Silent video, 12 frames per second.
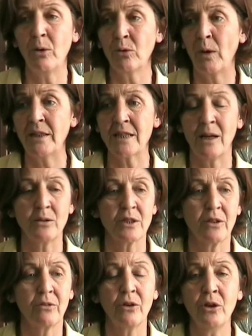both went out
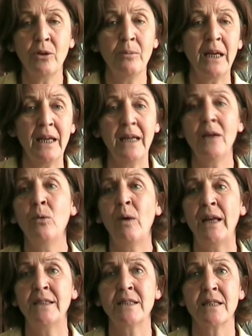of the room. He
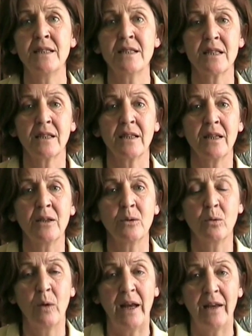went
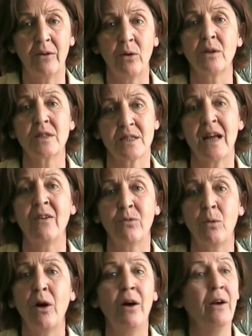into where all the
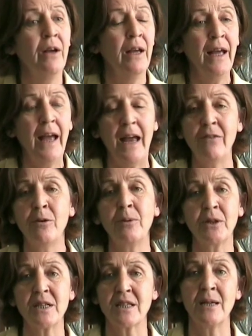staff were.
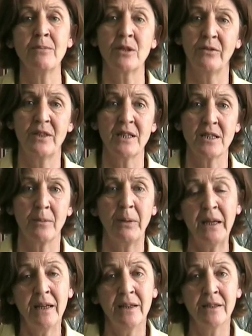Everybody seemed to have
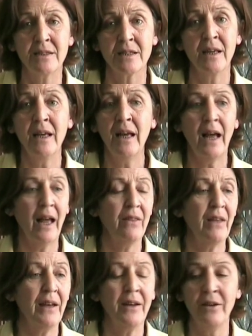disappeared,
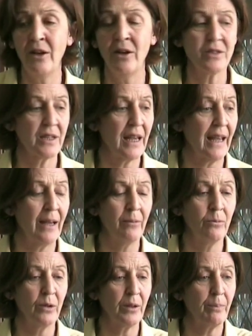and then a nurse
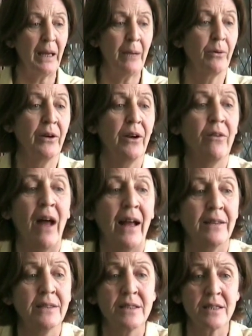came with a paper in her
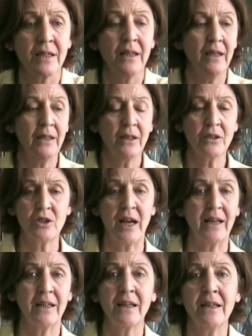hand,
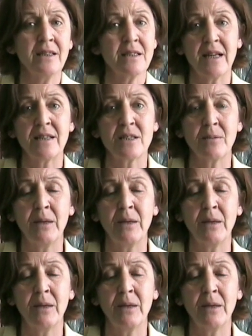Jackie, and said